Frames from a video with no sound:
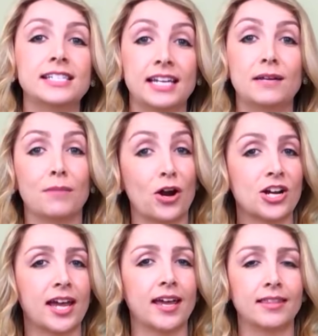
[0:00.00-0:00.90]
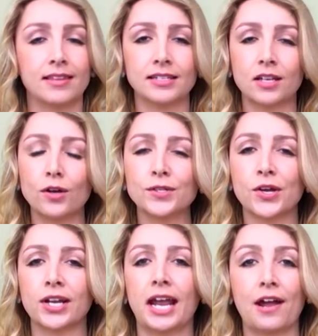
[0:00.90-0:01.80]
city market. This goes
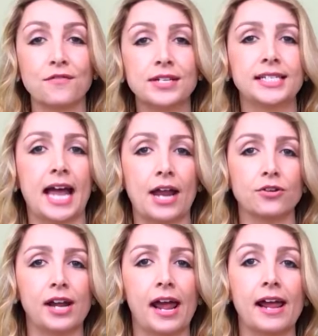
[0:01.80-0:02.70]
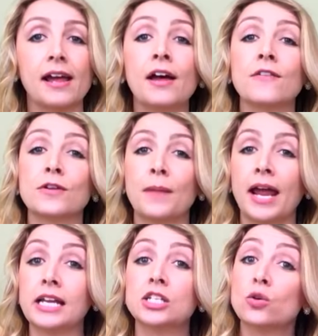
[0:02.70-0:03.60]
on every Saturday from
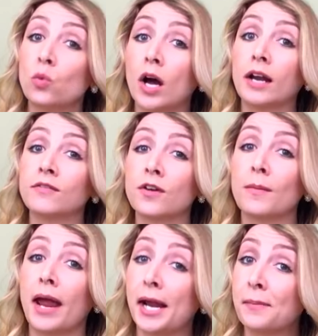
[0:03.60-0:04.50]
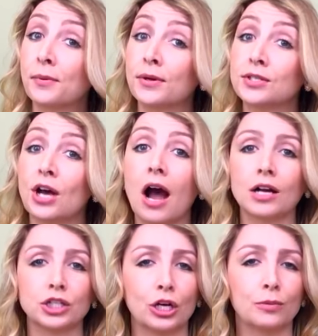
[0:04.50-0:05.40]
8 to 1 from April to
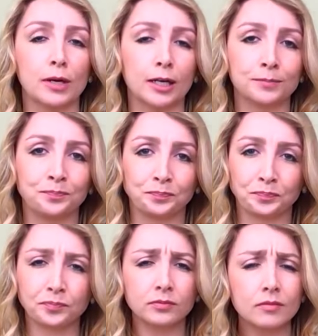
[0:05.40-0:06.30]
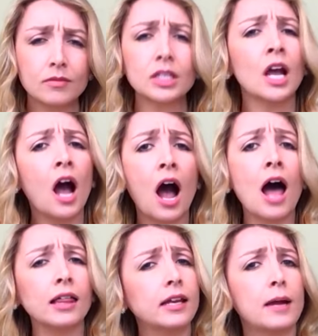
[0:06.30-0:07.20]
October. A
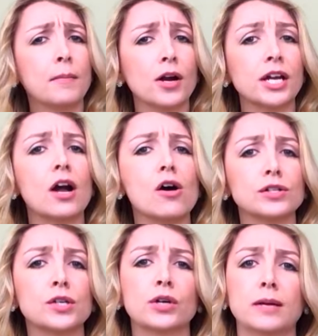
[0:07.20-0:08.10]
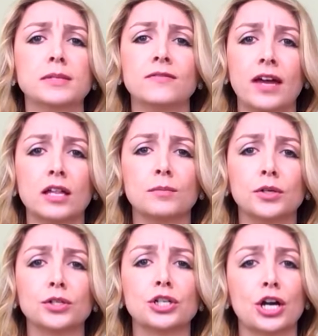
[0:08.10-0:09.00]
holiday market also comes
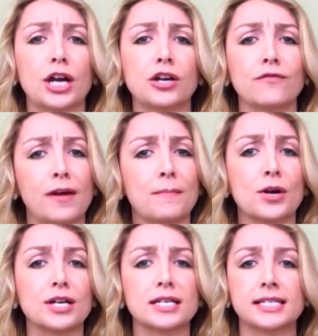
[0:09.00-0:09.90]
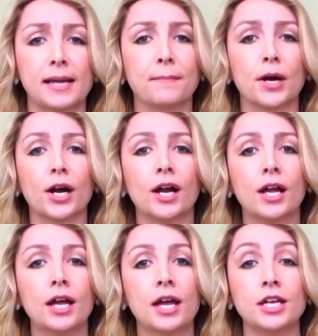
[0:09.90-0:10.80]
available during November and December.
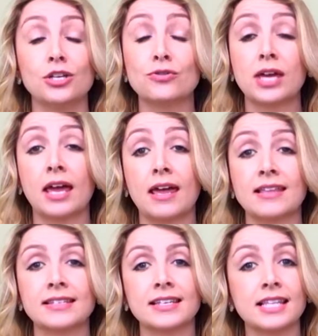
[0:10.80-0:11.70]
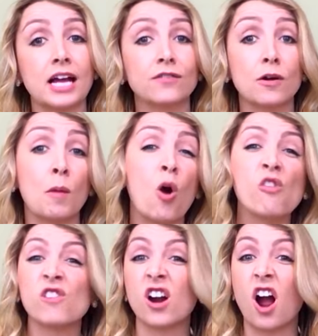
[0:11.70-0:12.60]
You can select from over